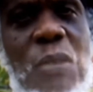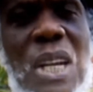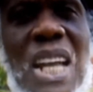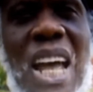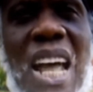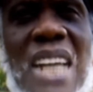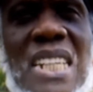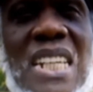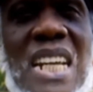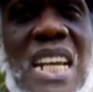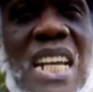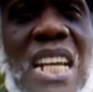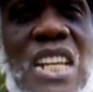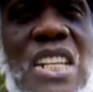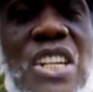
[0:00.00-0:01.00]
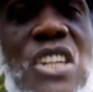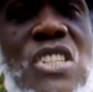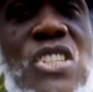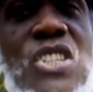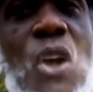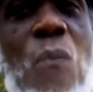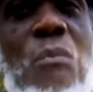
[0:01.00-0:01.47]
Because there's
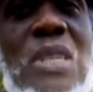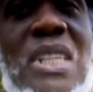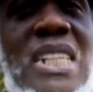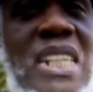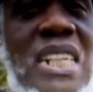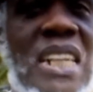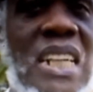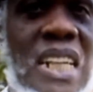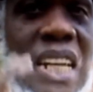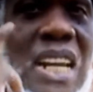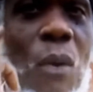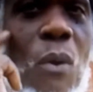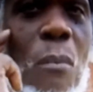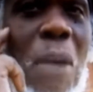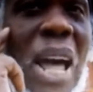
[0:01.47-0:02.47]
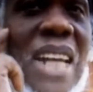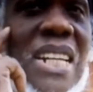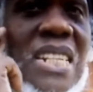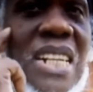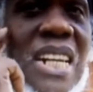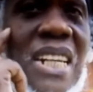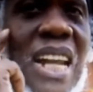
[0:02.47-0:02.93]
something in our
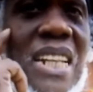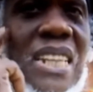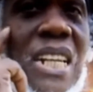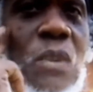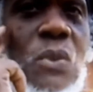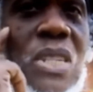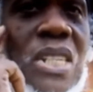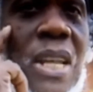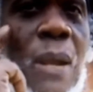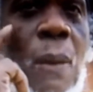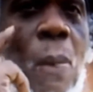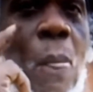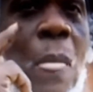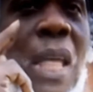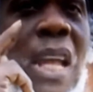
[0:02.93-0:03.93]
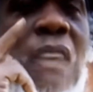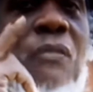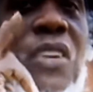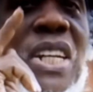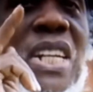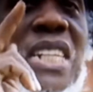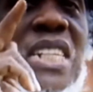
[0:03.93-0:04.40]
mindset that tells us that if
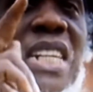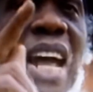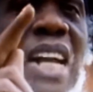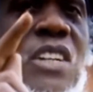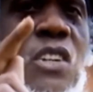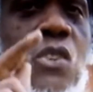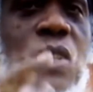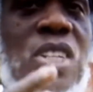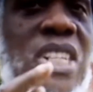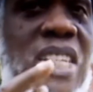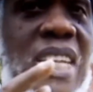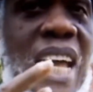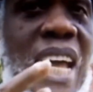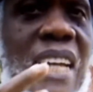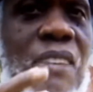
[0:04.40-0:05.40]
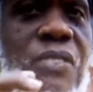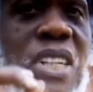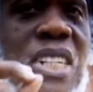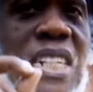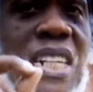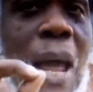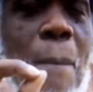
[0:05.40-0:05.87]
it is not Christian, if
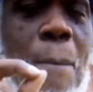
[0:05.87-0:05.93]
it is not